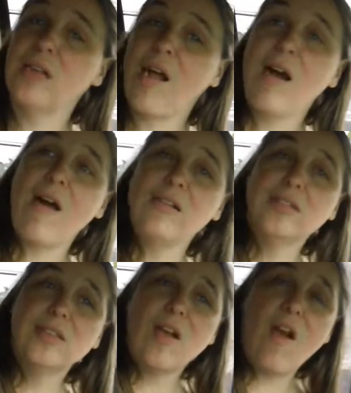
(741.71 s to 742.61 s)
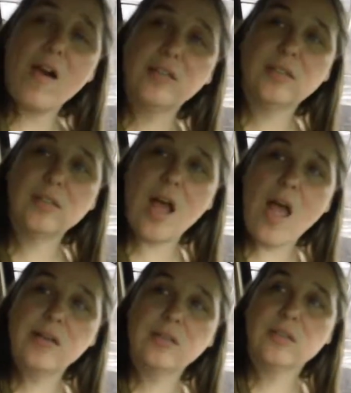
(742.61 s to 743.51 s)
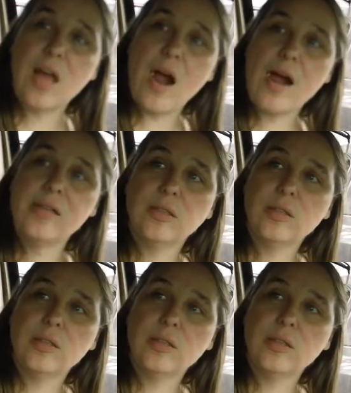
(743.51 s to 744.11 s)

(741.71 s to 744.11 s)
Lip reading: What? I said you're going to want to look over there